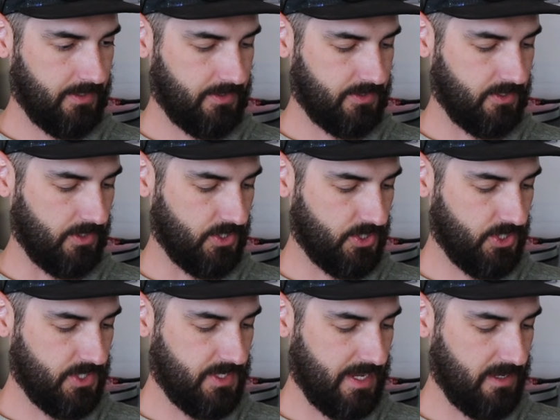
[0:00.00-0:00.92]
So I
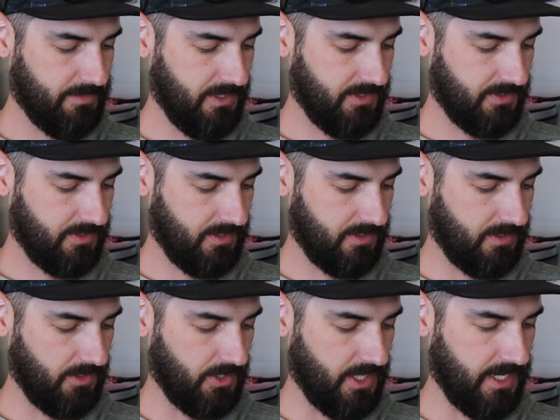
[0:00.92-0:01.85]
should now be listening to
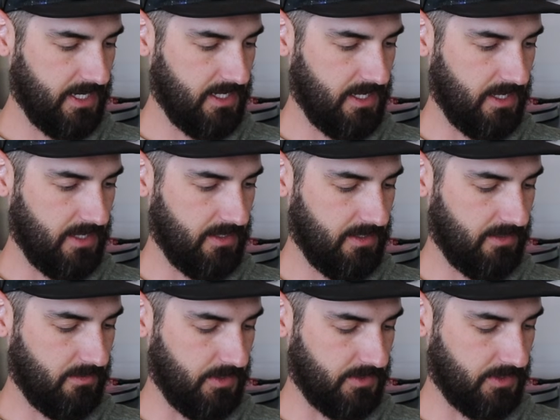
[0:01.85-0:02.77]
the line in
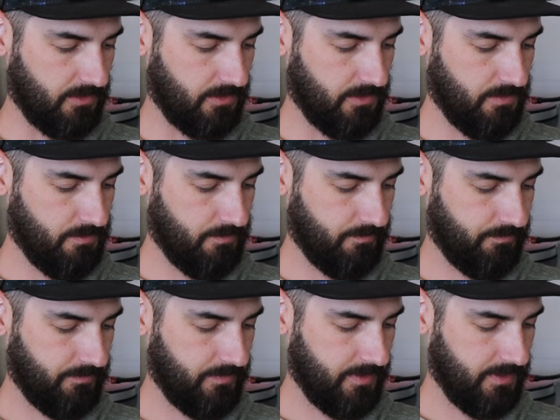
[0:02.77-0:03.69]
the music room.
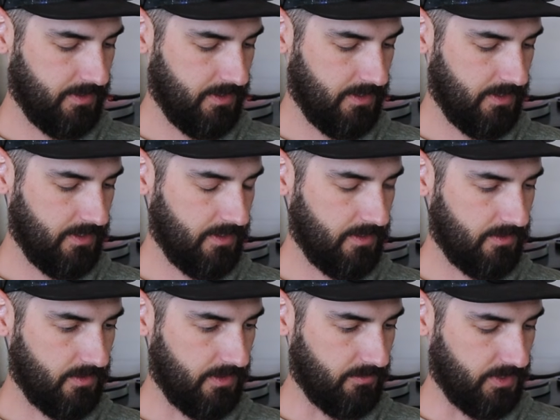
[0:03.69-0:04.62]

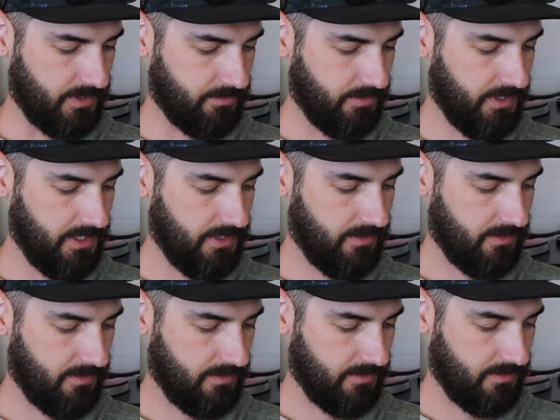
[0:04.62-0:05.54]
Let's go ahead and press play.
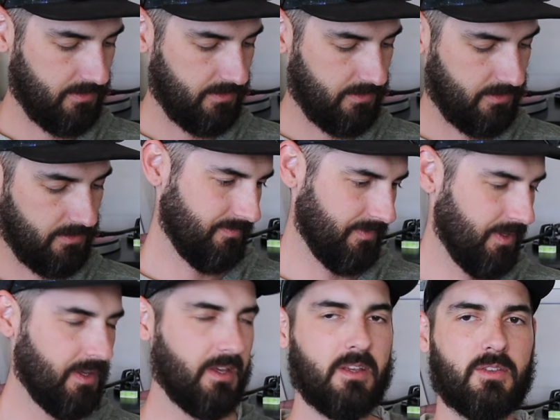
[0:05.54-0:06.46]

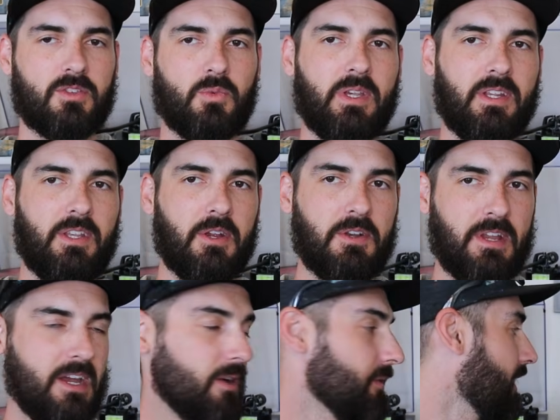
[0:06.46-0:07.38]
So we can hear
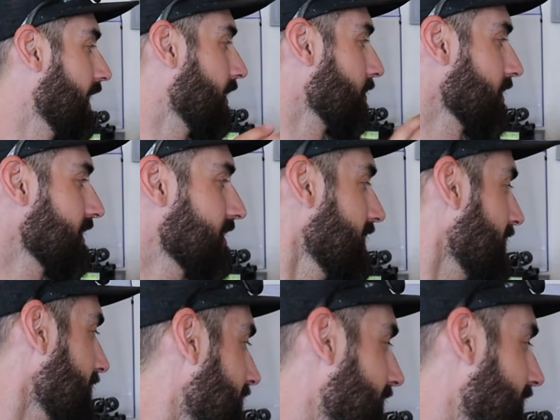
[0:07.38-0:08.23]
now, we're listening